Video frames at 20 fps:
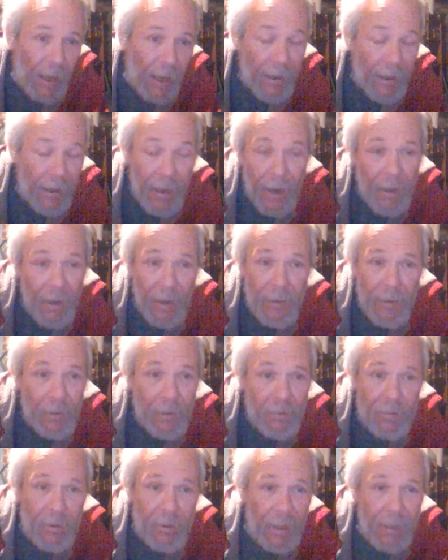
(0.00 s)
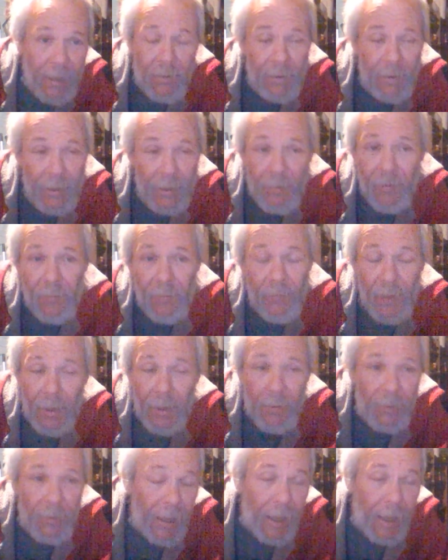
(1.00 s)
I don't give a
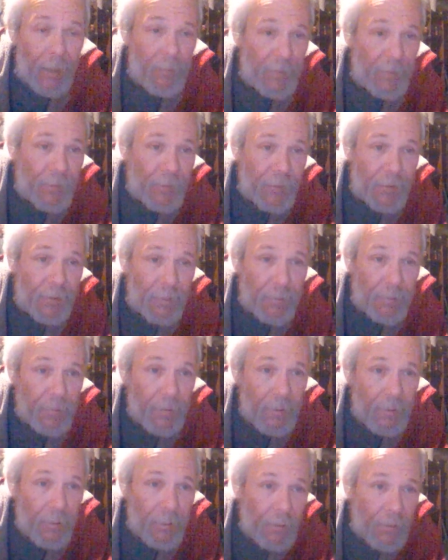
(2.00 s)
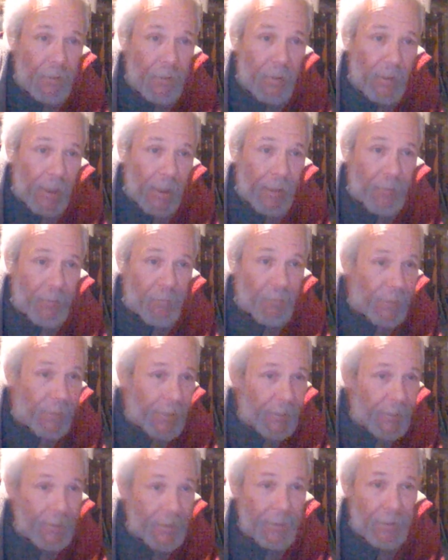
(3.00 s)
fuck what happens to you. I
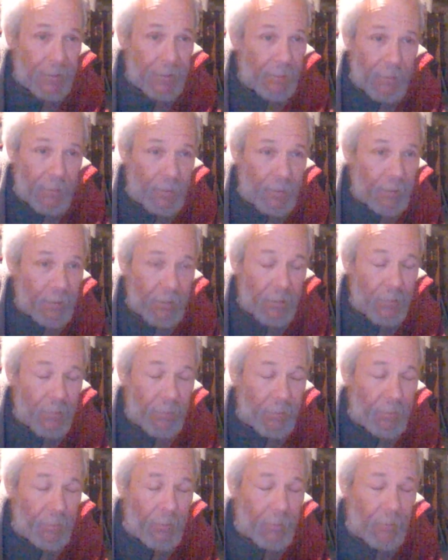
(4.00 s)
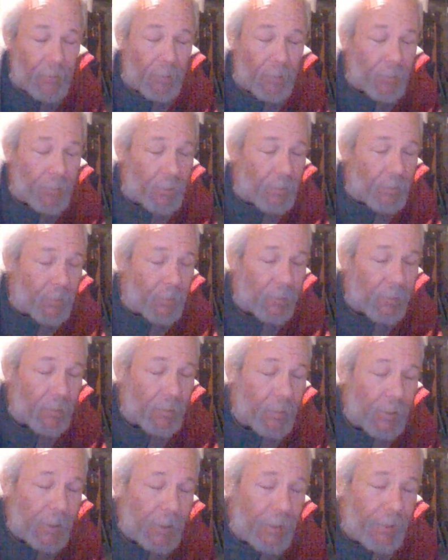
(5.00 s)
really, phew,
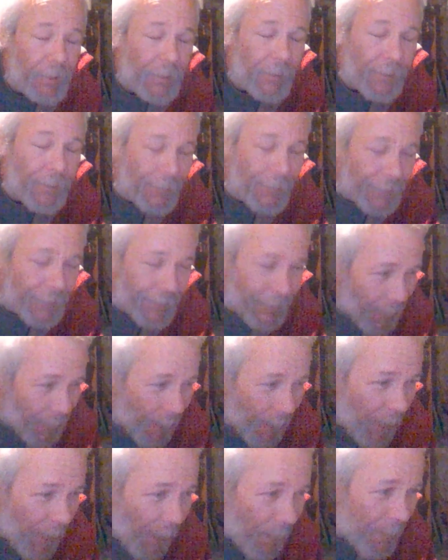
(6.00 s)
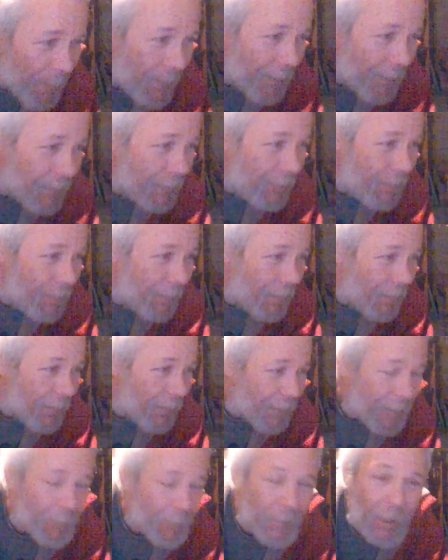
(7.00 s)

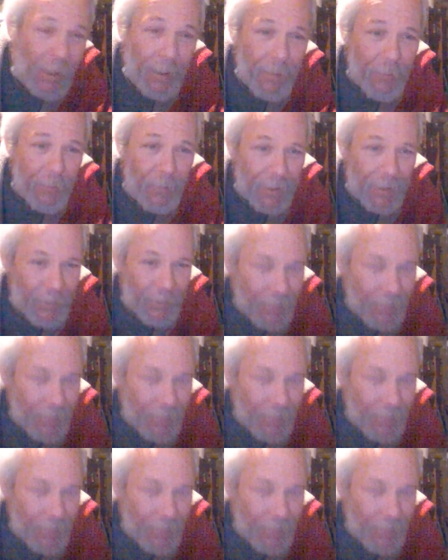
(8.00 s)
am not the one